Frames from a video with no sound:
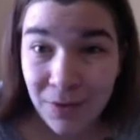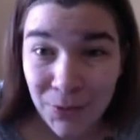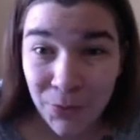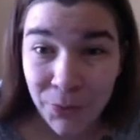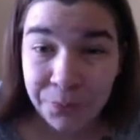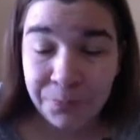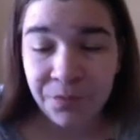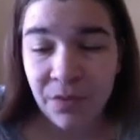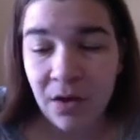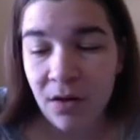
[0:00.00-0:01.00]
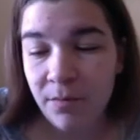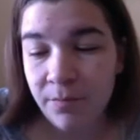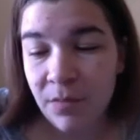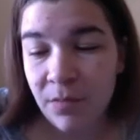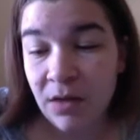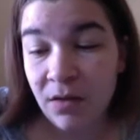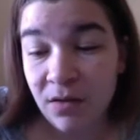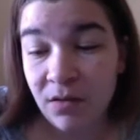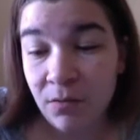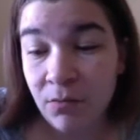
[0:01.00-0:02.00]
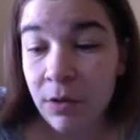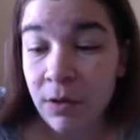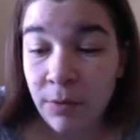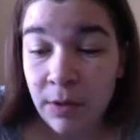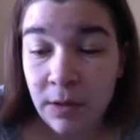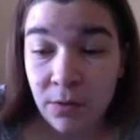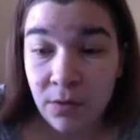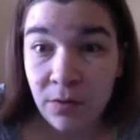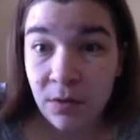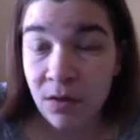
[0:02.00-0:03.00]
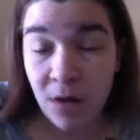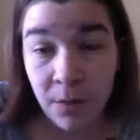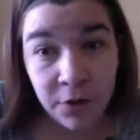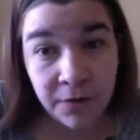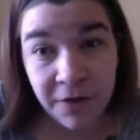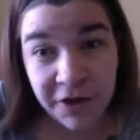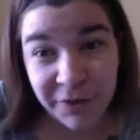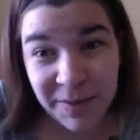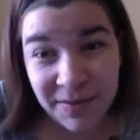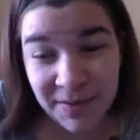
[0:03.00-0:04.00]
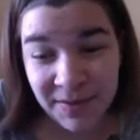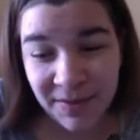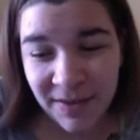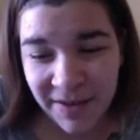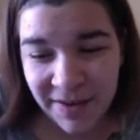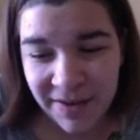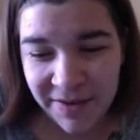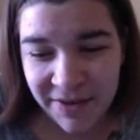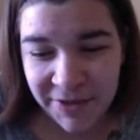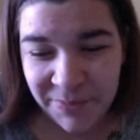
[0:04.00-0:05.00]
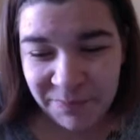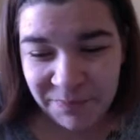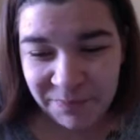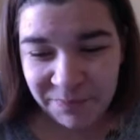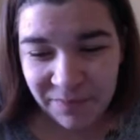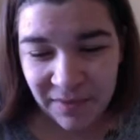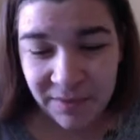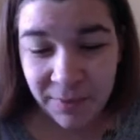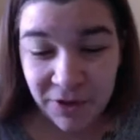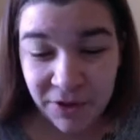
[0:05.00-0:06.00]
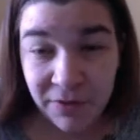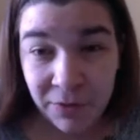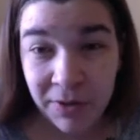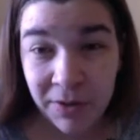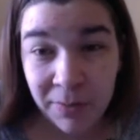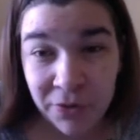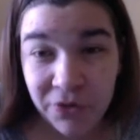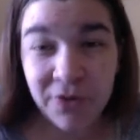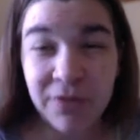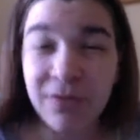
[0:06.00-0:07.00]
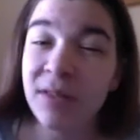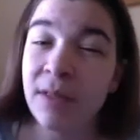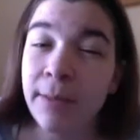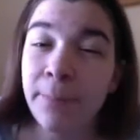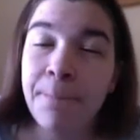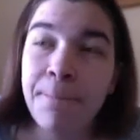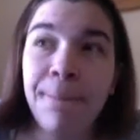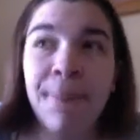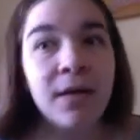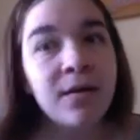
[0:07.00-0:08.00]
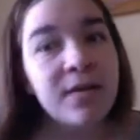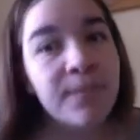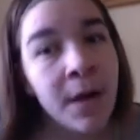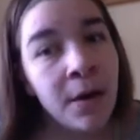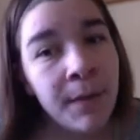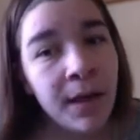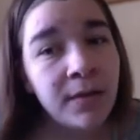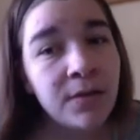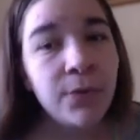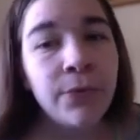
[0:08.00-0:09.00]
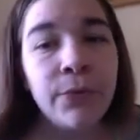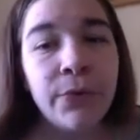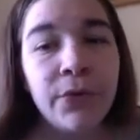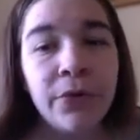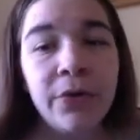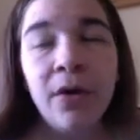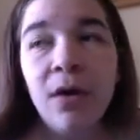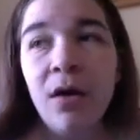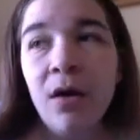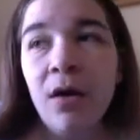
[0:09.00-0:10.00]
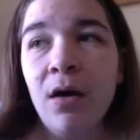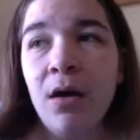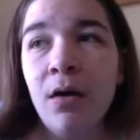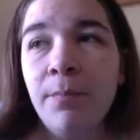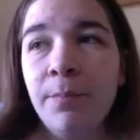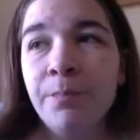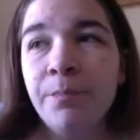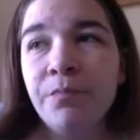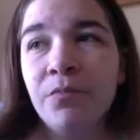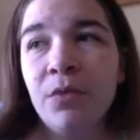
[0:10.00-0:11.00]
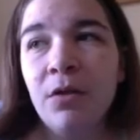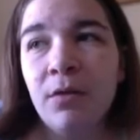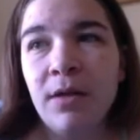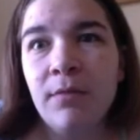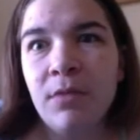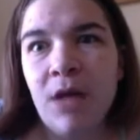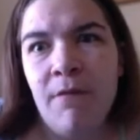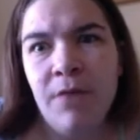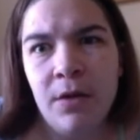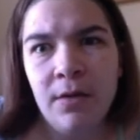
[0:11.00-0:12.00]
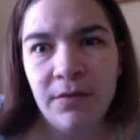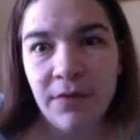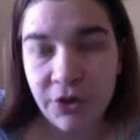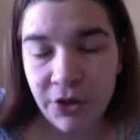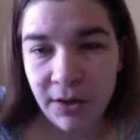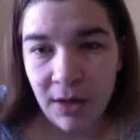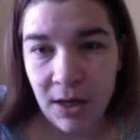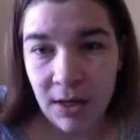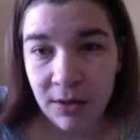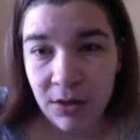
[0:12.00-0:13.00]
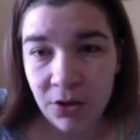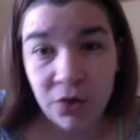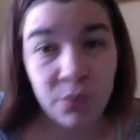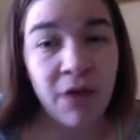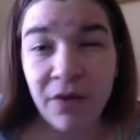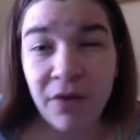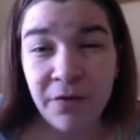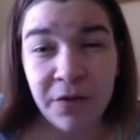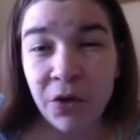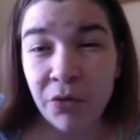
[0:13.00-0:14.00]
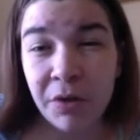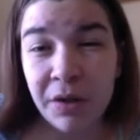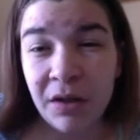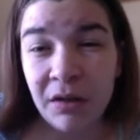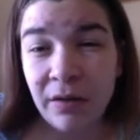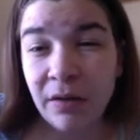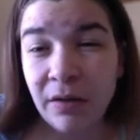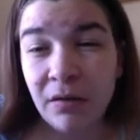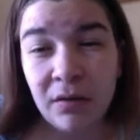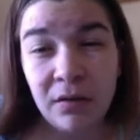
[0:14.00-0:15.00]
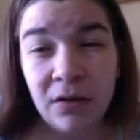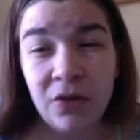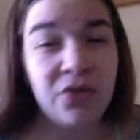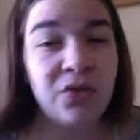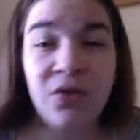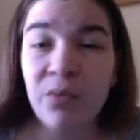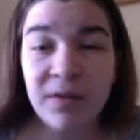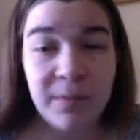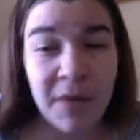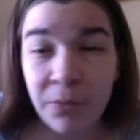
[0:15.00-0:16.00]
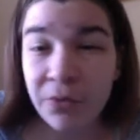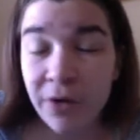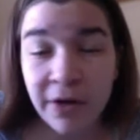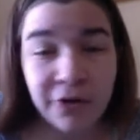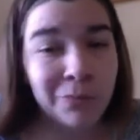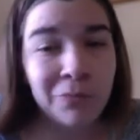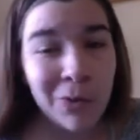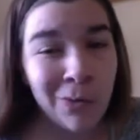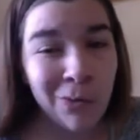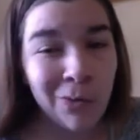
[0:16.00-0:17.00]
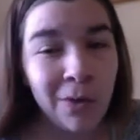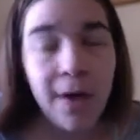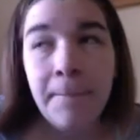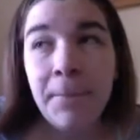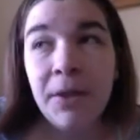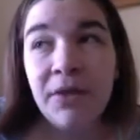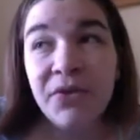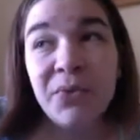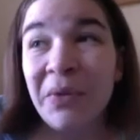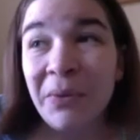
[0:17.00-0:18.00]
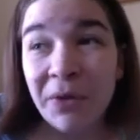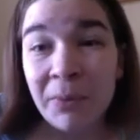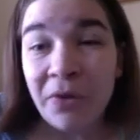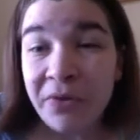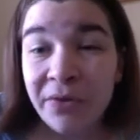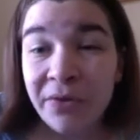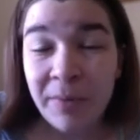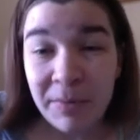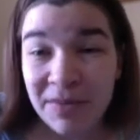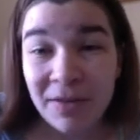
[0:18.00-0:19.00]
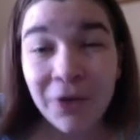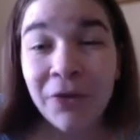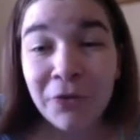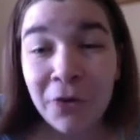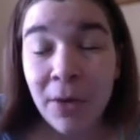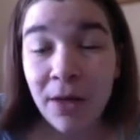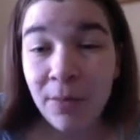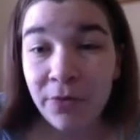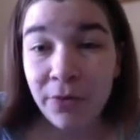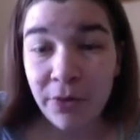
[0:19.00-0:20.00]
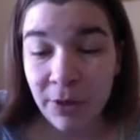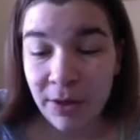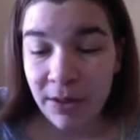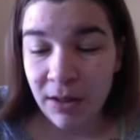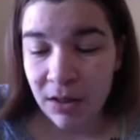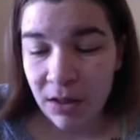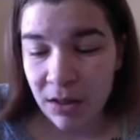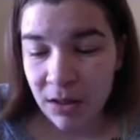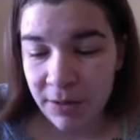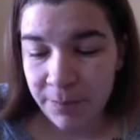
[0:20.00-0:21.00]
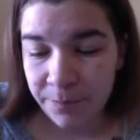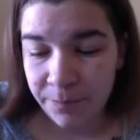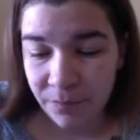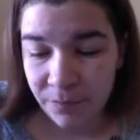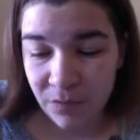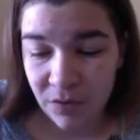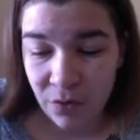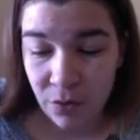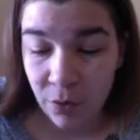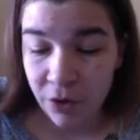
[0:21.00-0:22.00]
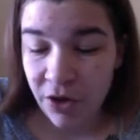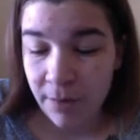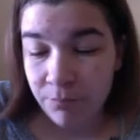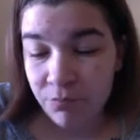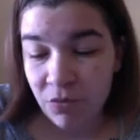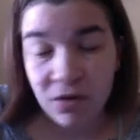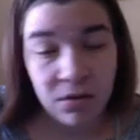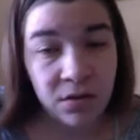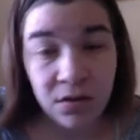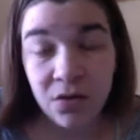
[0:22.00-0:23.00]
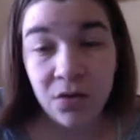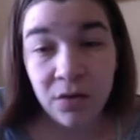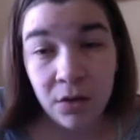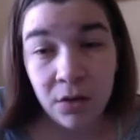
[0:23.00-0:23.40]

you, it's really, really useful to not bring fresh pieces, especially if they're really emotional. If it's like an experiment, or like definitely fiction and just rough enough that you're really like, you want some help with direction, cool. But if it's really, really personal, maybe sit on it for a while before you bring it to a workshop, just so that